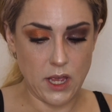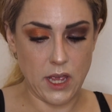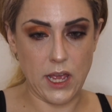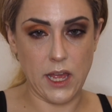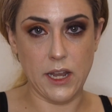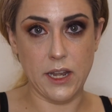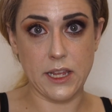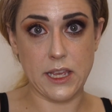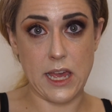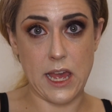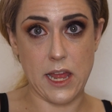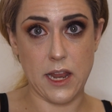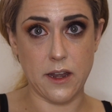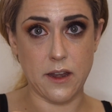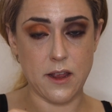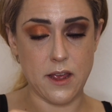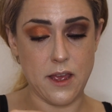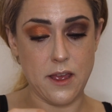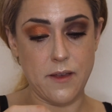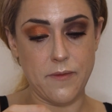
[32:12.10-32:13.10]
And
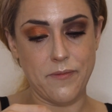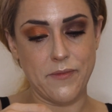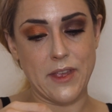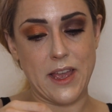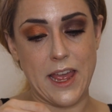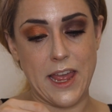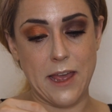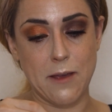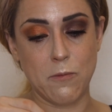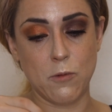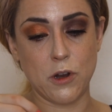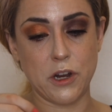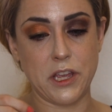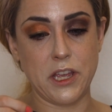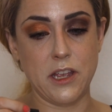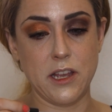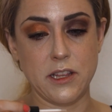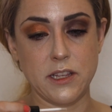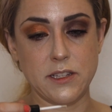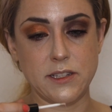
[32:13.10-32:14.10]
again, I am
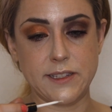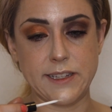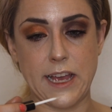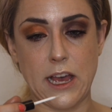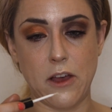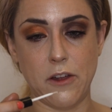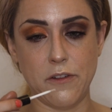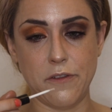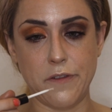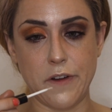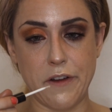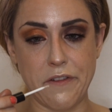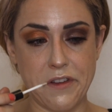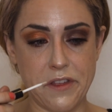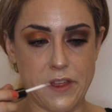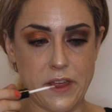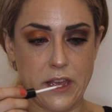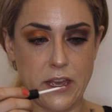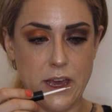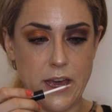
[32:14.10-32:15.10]
working on the sound for
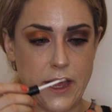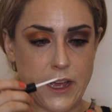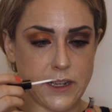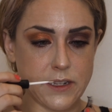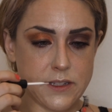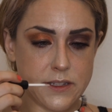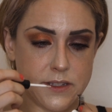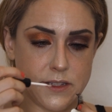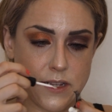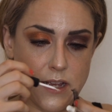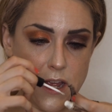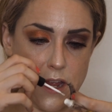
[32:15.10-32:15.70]
everything, guys.